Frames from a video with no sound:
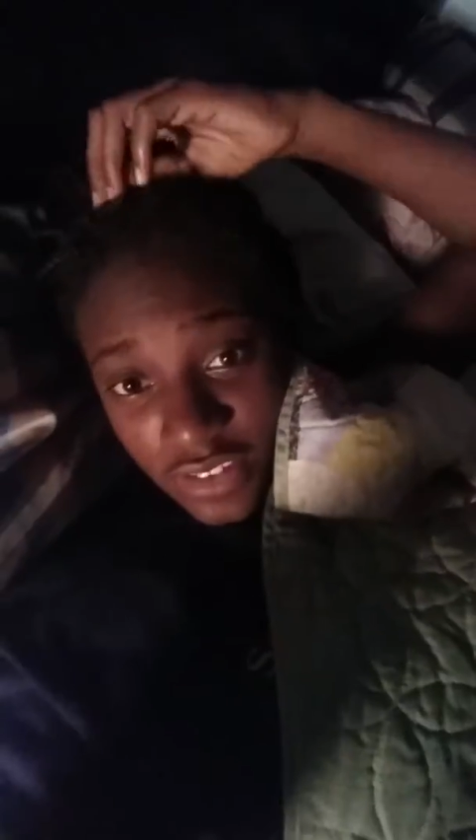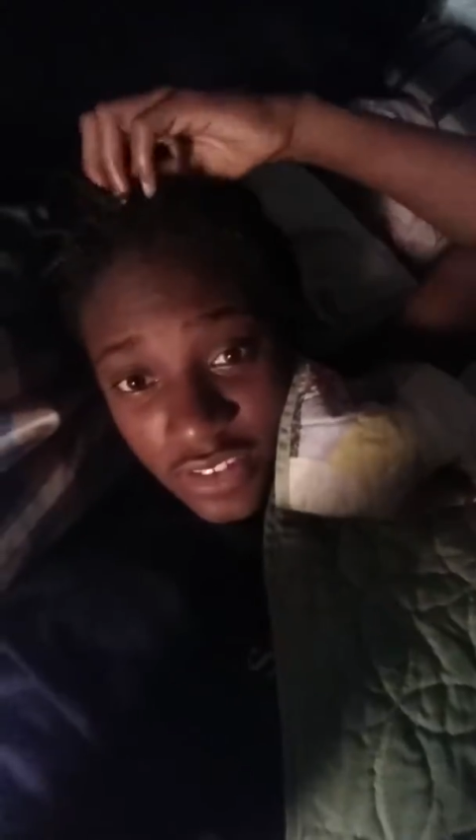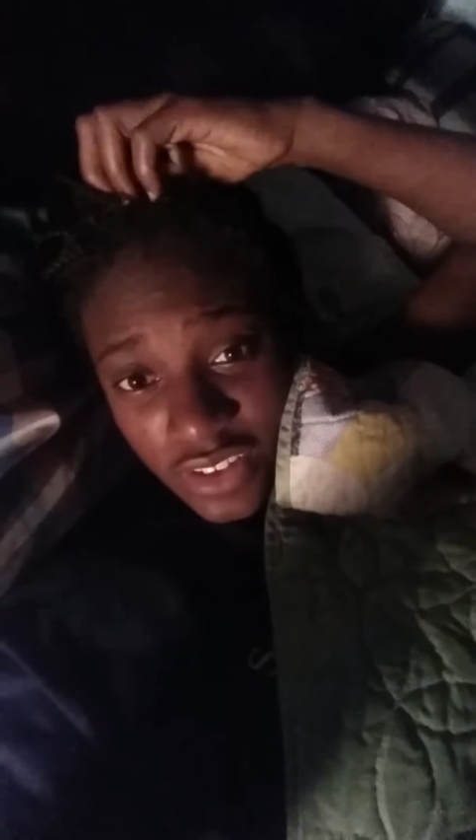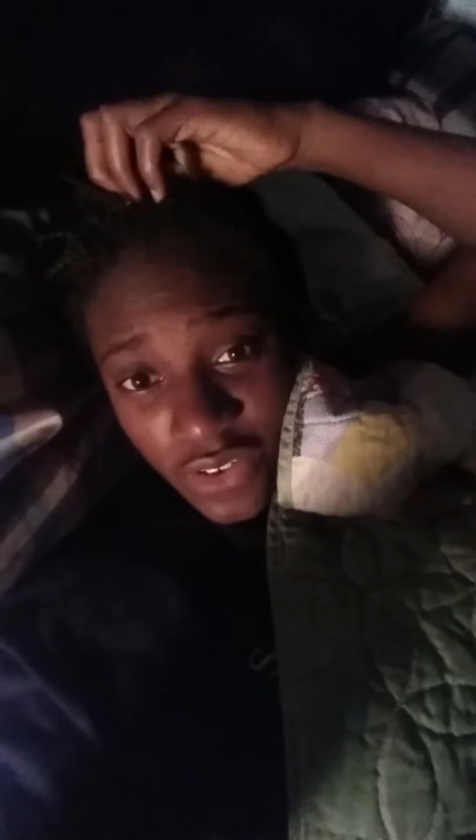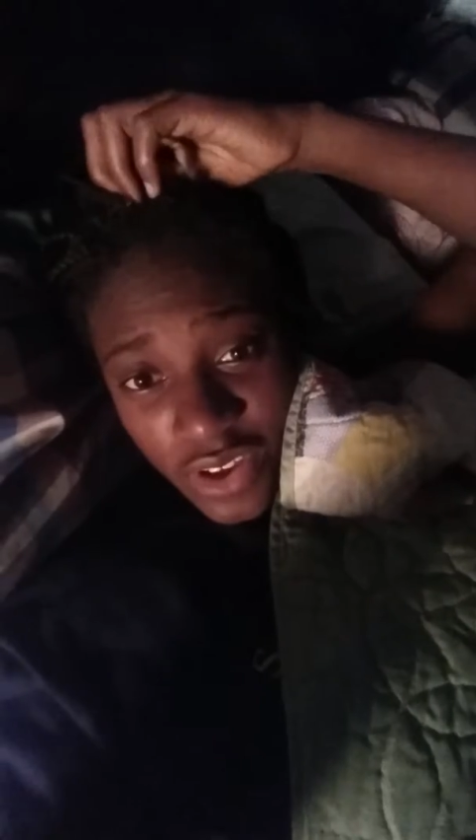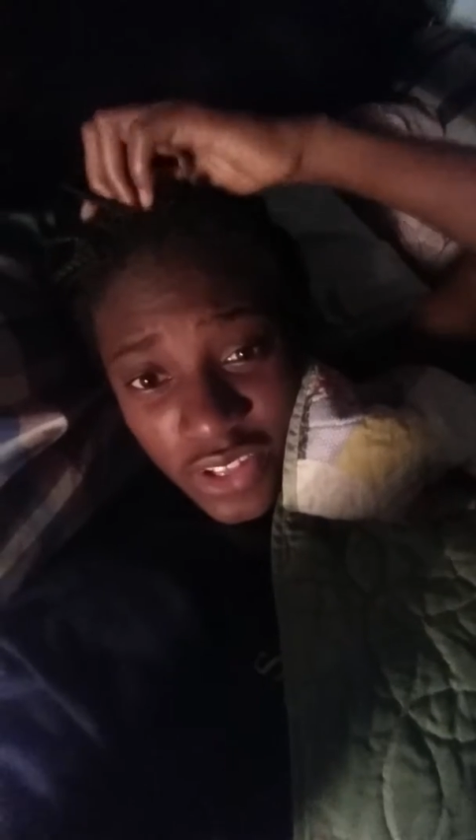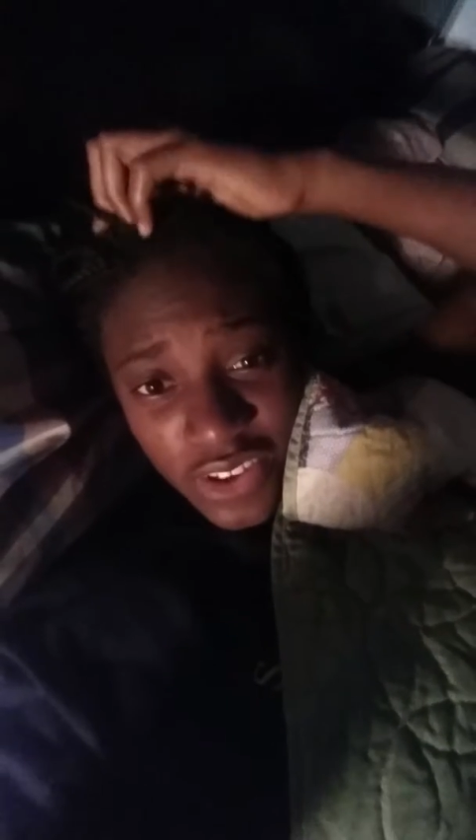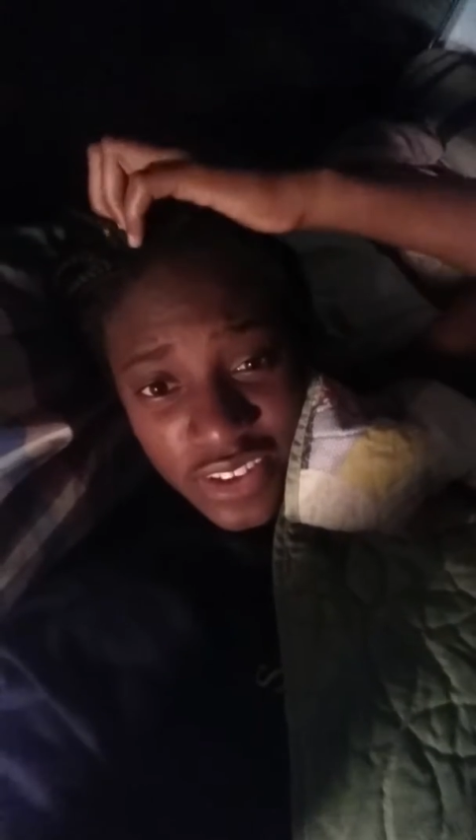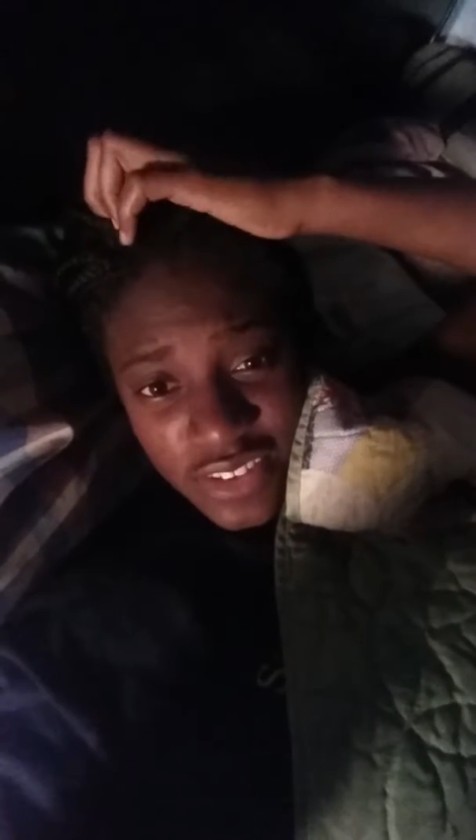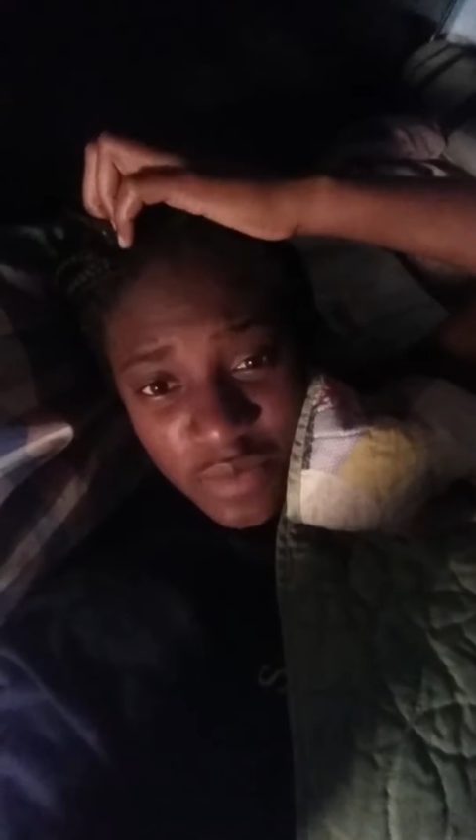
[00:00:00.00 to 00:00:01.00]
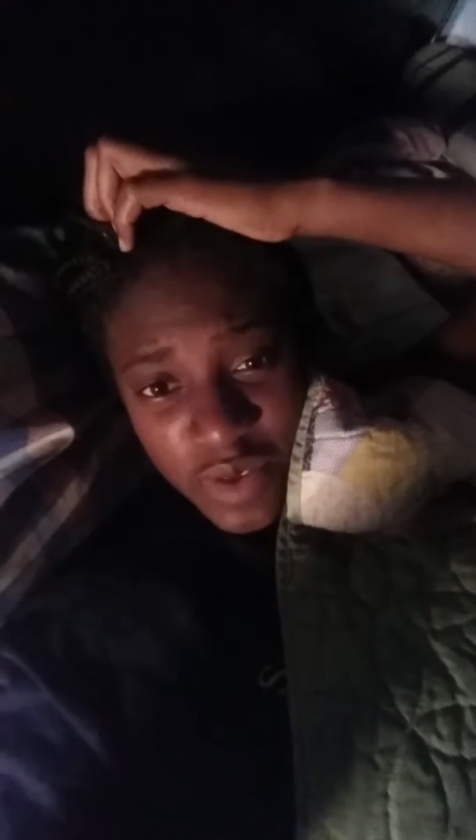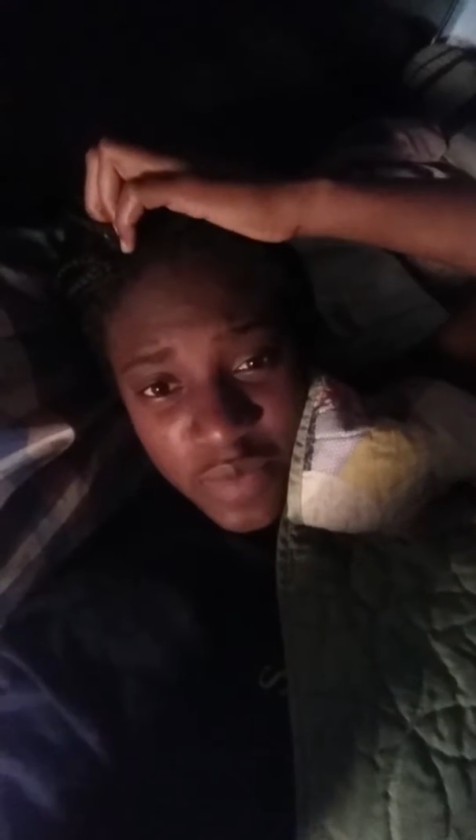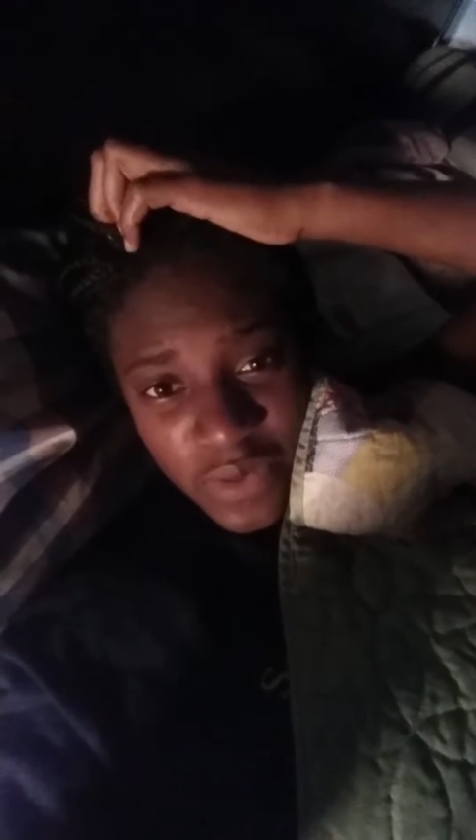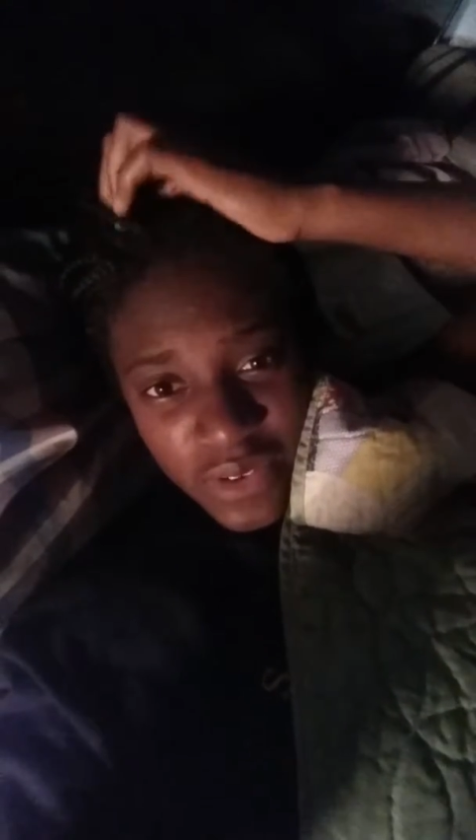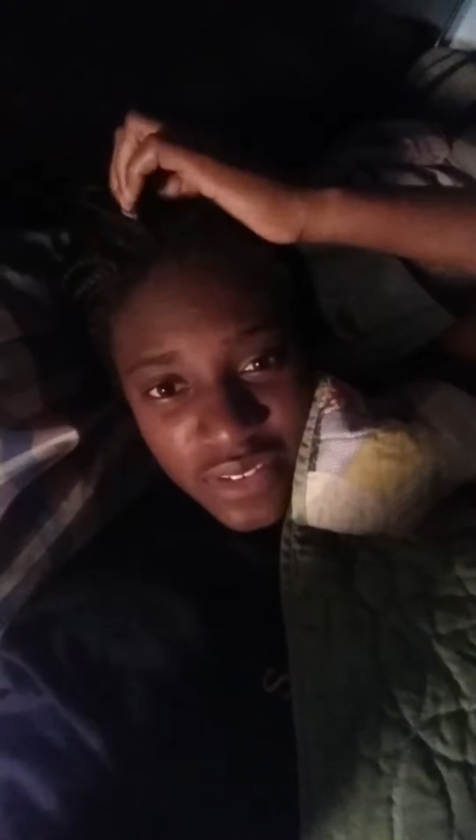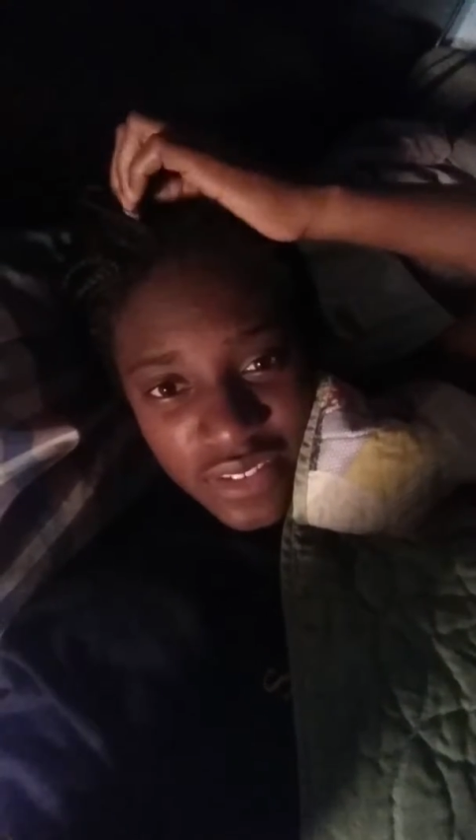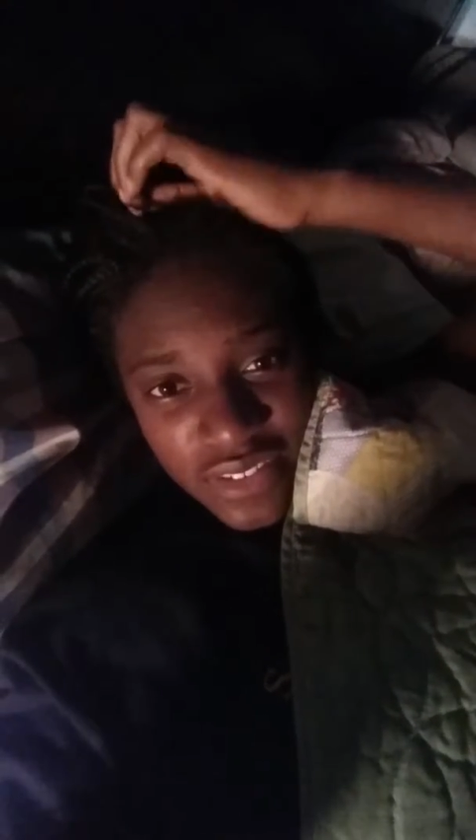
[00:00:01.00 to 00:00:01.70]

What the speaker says: this how I look to people?